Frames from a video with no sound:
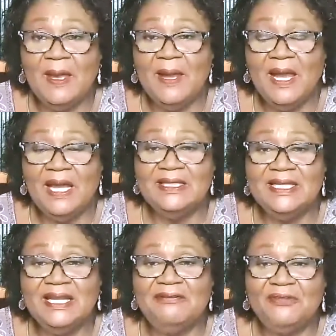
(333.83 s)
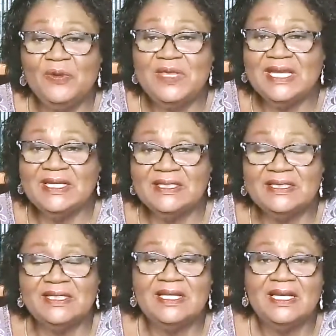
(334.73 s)
uh, did a few things
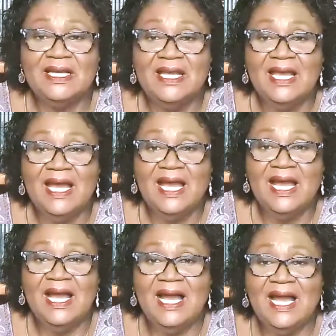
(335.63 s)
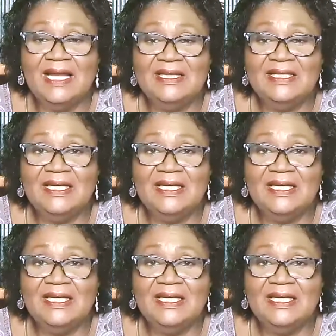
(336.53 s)
and